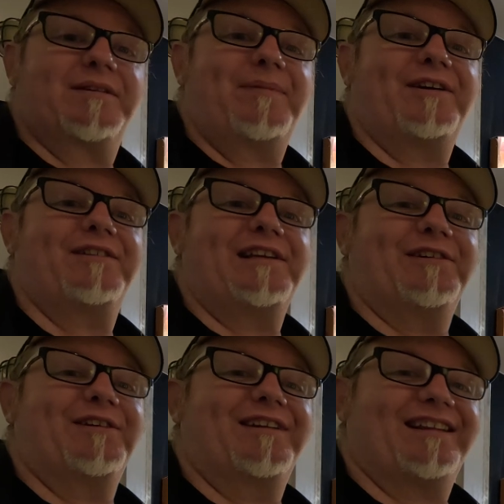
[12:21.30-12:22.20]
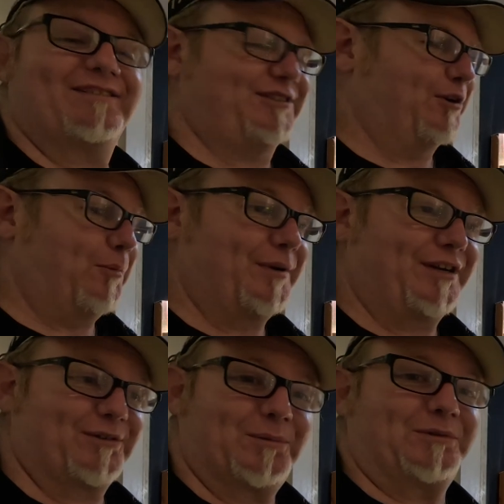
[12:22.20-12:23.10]
apparently you're not allowed to open
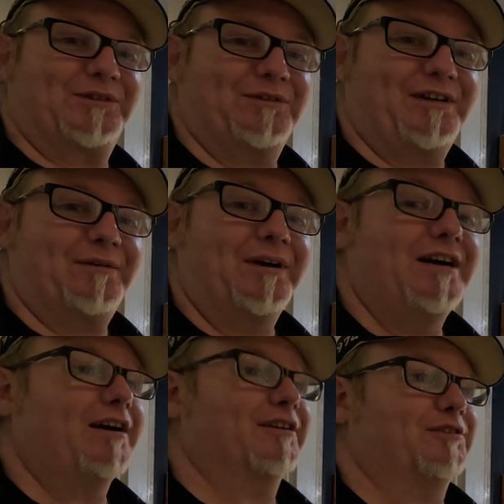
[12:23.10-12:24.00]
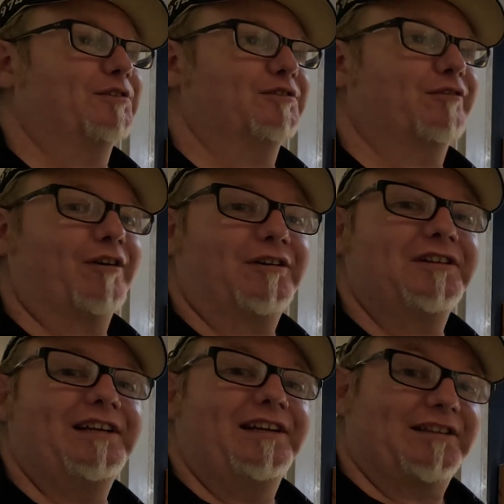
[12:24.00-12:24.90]
your own studio on Culture Crawl
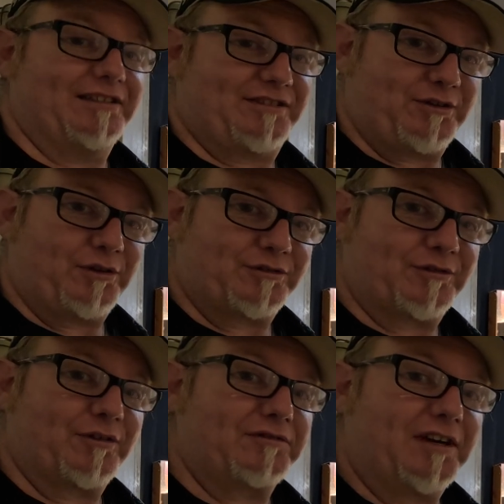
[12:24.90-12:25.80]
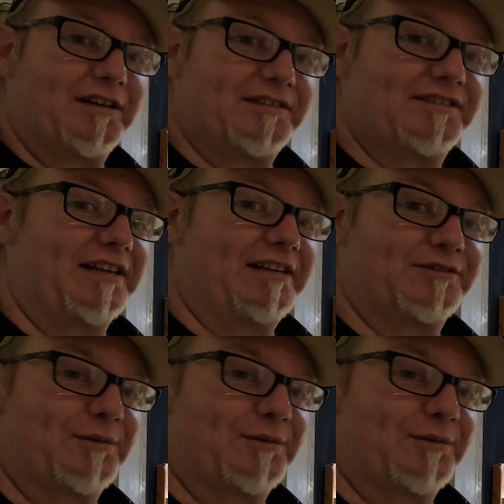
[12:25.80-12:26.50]
unless the Culture Crawl gods say it's